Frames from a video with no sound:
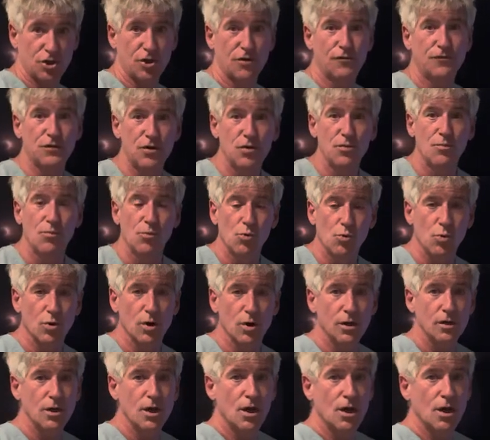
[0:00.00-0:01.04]
a few
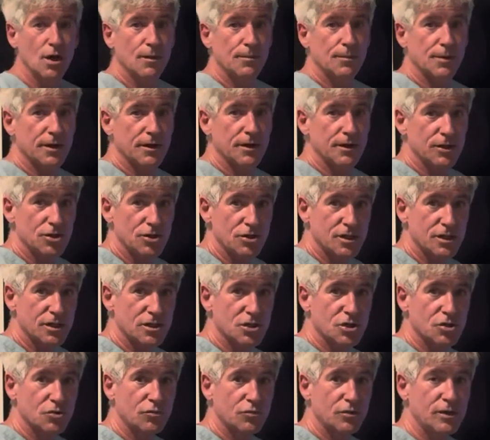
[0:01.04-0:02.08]
more, but you can
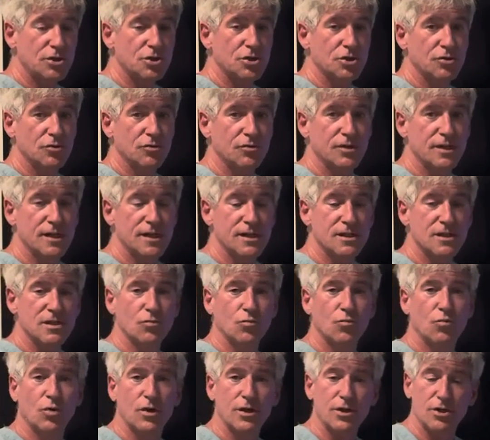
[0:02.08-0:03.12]
screenshot this,
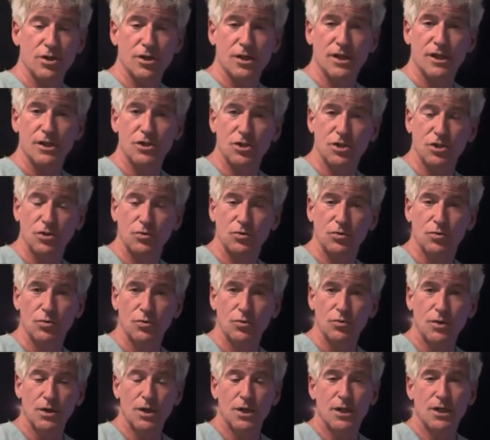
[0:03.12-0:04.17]
what you can do
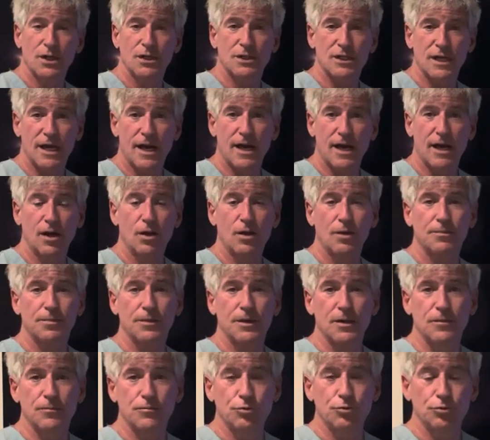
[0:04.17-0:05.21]
to help
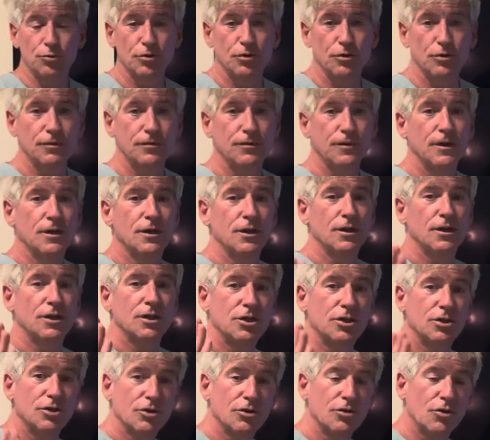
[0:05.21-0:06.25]
improve
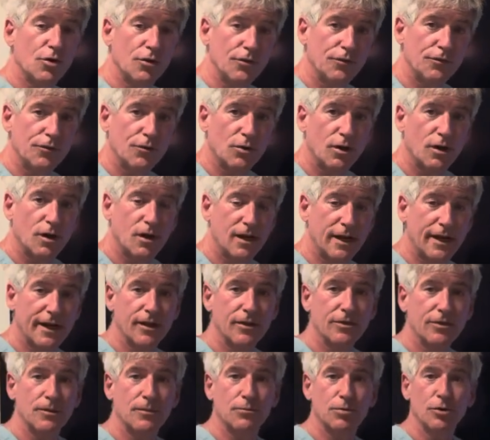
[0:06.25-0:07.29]
your overall
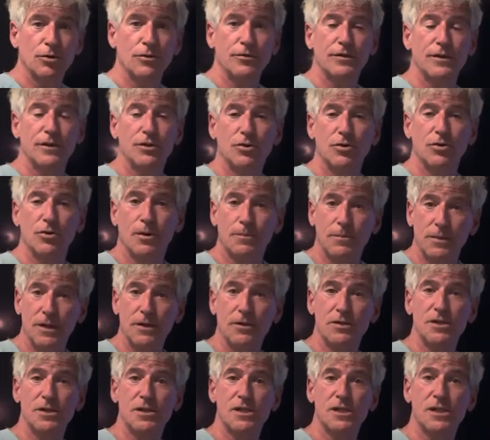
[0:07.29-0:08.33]
health, improving your
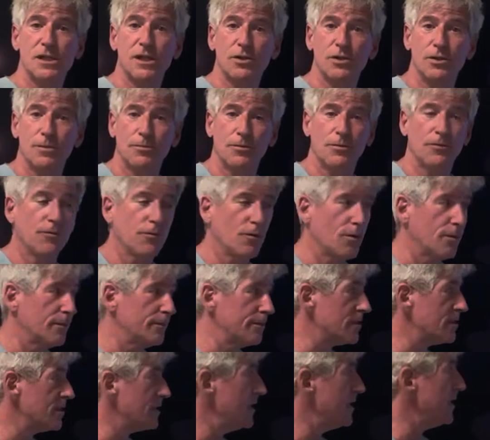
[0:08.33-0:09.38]
appearance and your
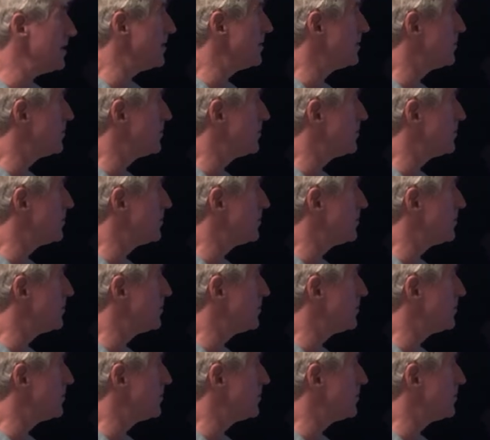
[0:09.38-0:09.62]
performance, these